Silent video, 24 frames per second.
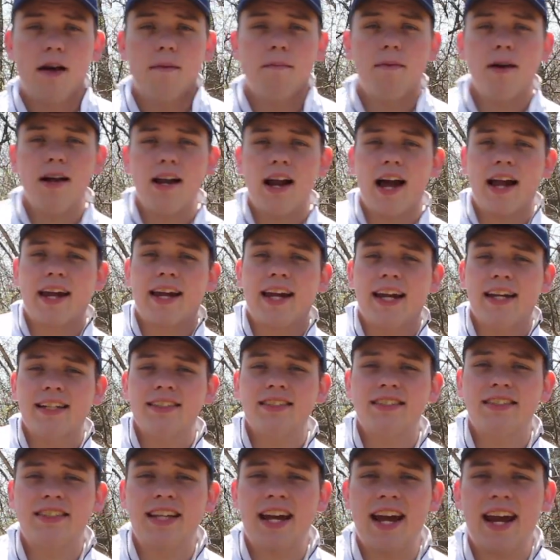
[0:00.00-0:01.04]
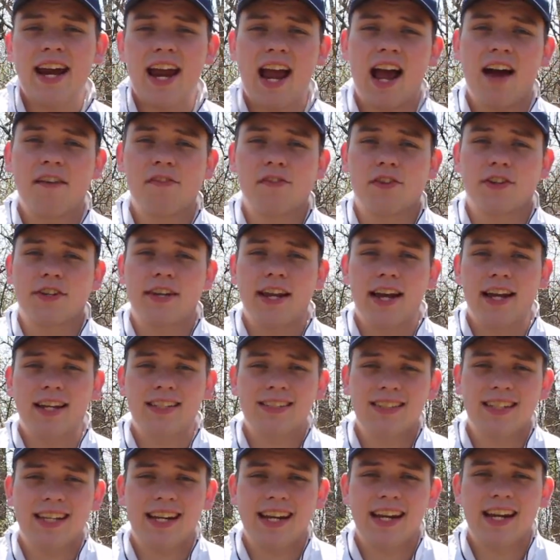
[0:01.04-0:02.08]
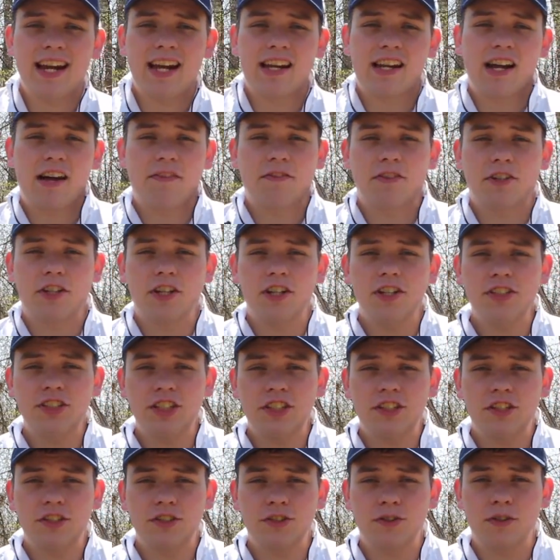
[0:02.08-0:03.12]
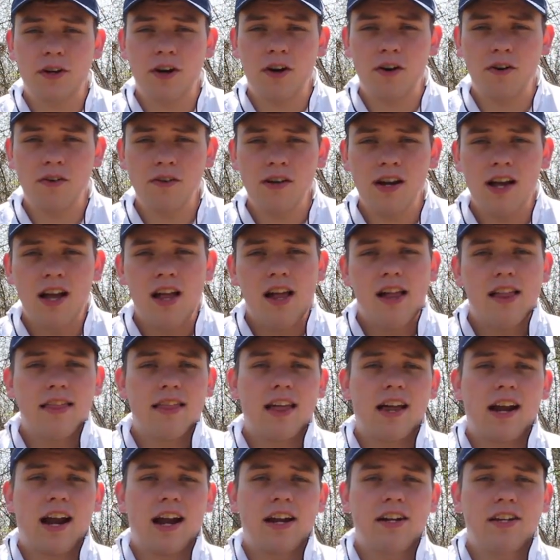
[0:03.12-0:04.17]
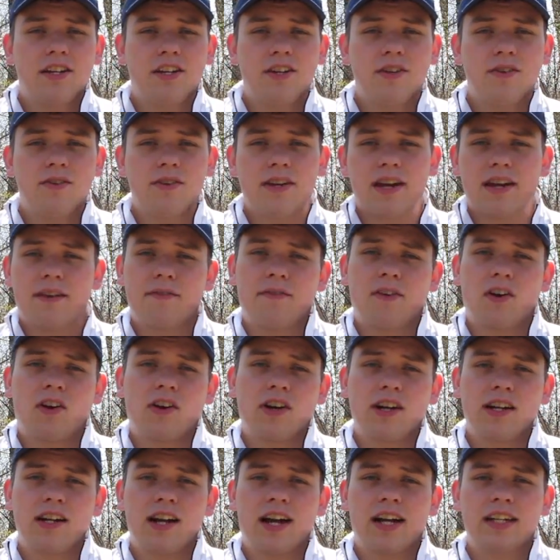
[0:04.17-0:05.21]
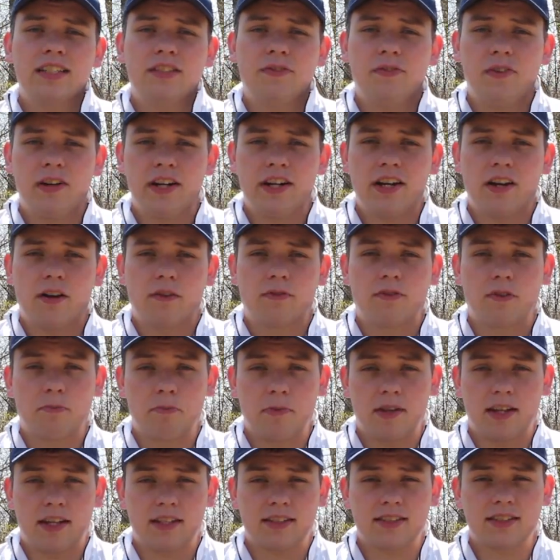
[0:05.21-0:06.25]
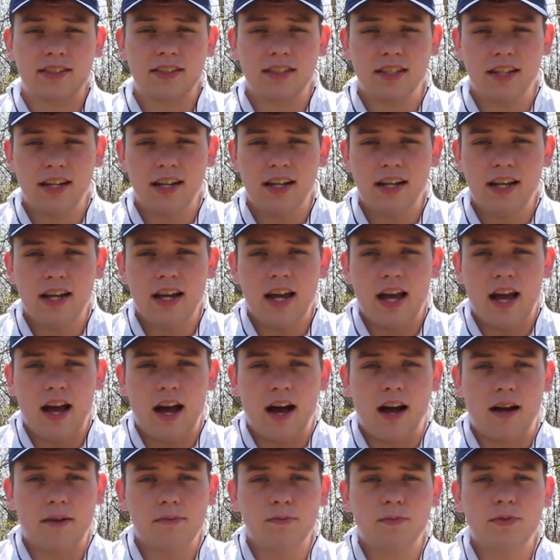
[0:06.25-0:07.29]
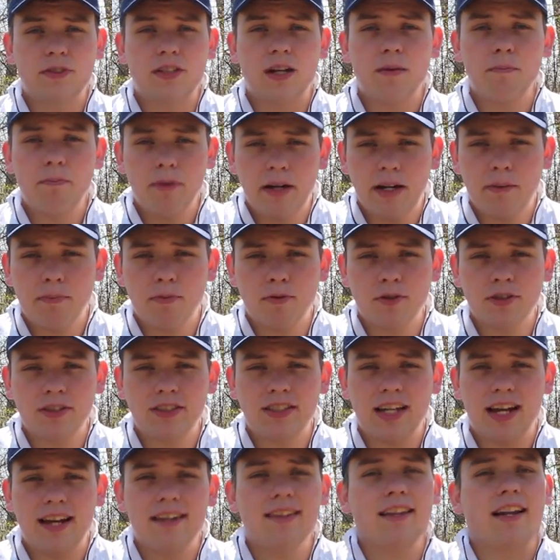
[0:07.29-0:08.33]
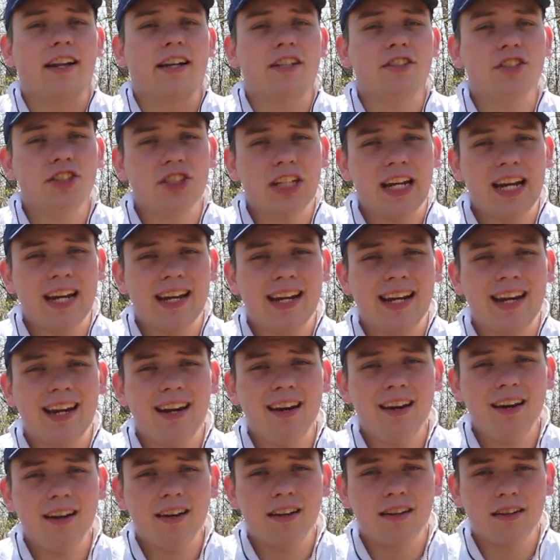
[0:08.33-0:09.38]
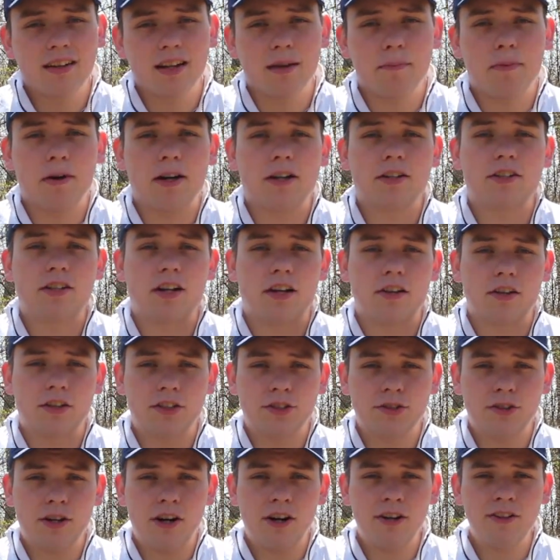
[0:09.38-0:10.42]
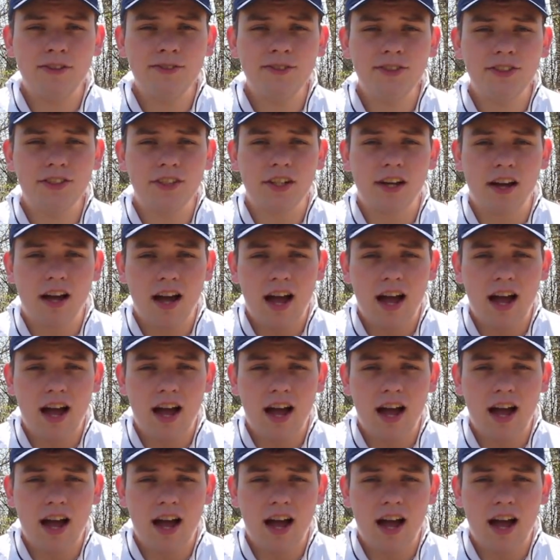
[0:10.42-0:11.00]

But I can say, after testing and after using the drone, that I do get very nice video from this. Some people say that it's shaky compared to other drones.